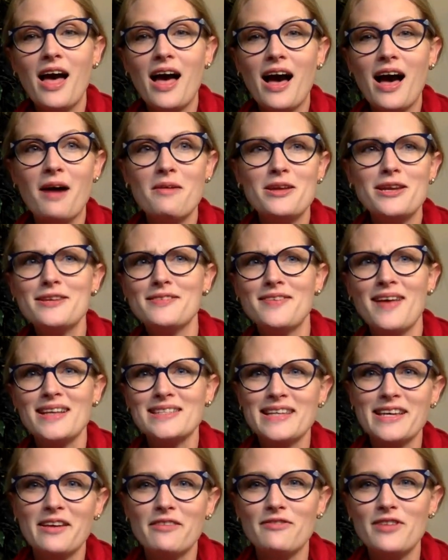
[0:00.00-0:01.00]
It even has
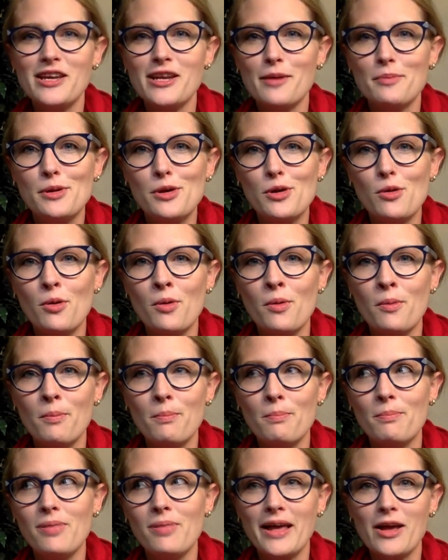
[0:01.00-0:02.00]
like a VW
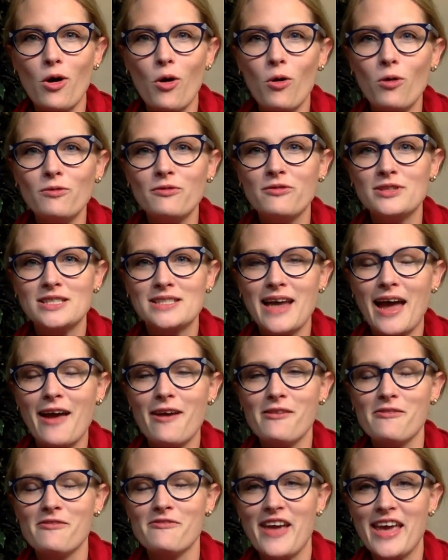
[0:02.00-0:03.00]
like old
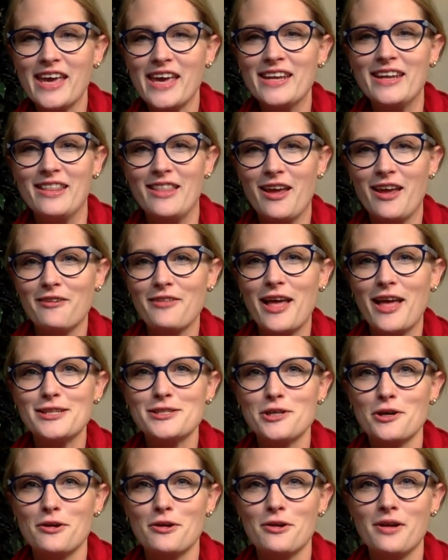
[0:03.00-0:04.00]
style van in there that
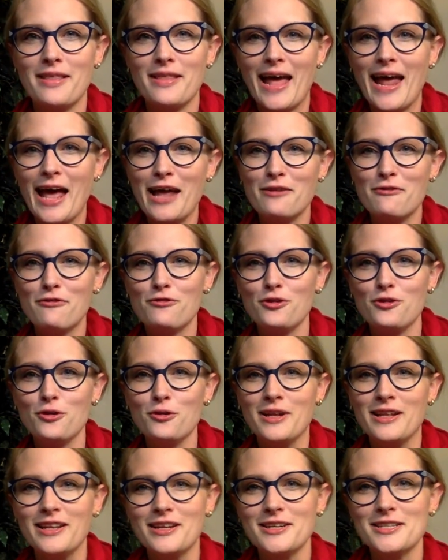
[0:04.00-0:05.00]
had food
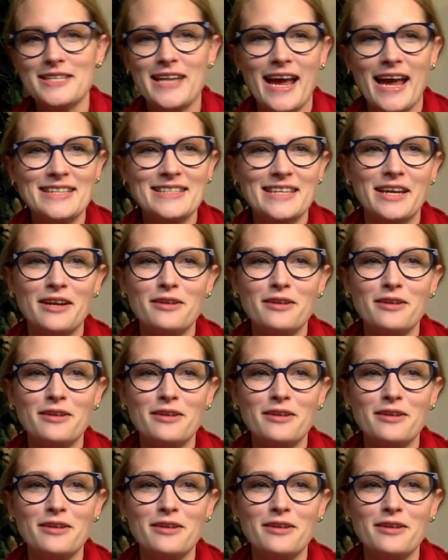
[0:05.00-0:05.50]
and little snacks in it.